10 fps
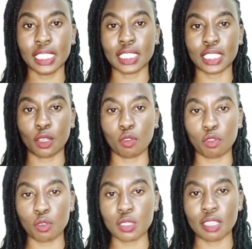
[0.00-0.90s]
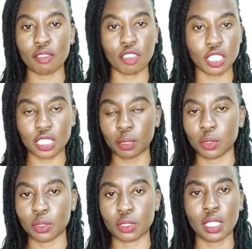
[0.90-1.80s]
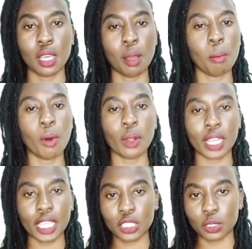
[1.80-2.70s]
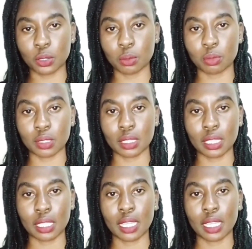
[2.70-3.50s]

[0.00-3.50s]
intake of fruits and vegetables, more legumes,